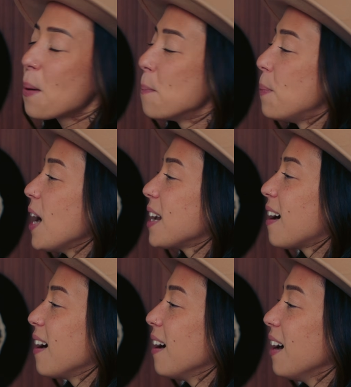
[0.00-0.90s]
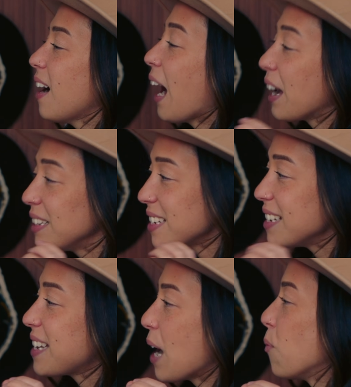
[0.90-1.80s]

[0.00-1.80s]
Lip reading: But I did get